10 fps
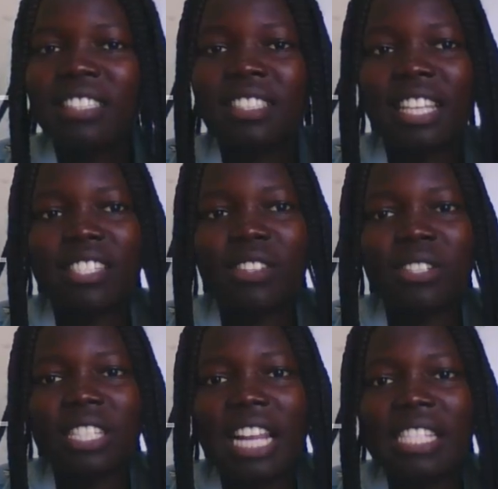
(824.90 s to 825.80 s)
So
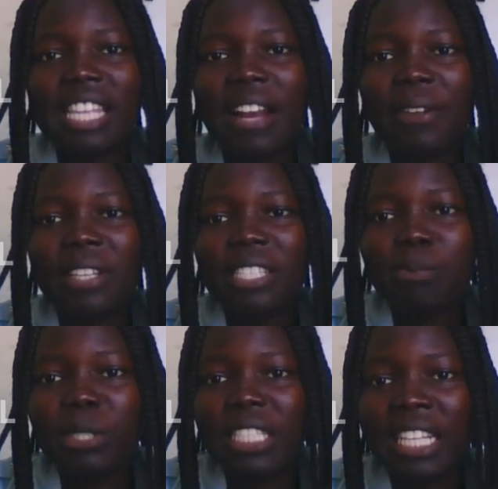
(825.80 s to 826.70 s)
that's how
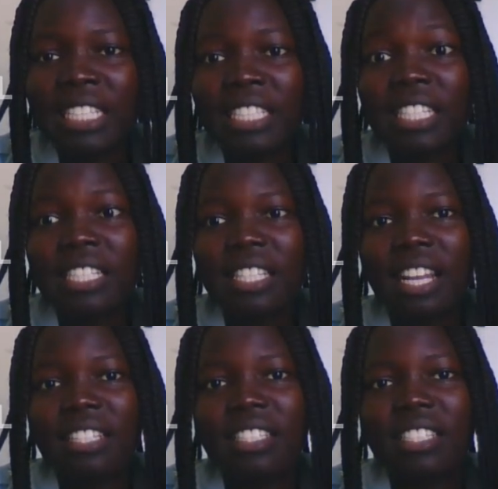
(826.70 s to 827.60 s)
important it is,
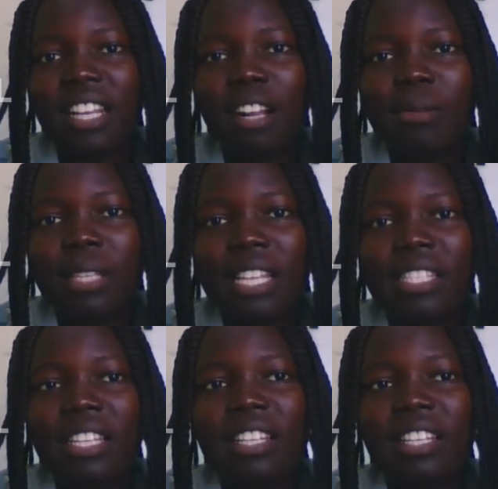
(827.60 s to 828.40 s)
and it helps us